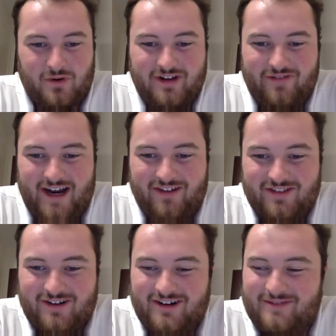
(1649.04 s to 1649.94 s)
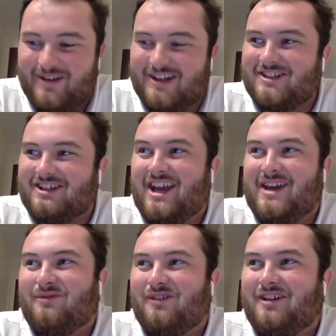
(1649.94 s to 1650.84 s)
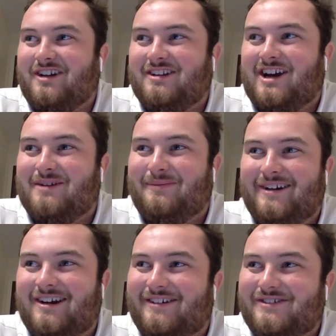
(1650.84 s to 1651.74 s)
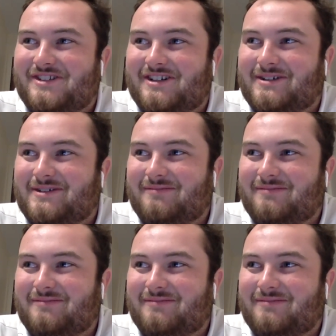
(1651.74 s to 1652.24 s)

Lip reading: 25 to 30 minutes a game for the entire playoffs. So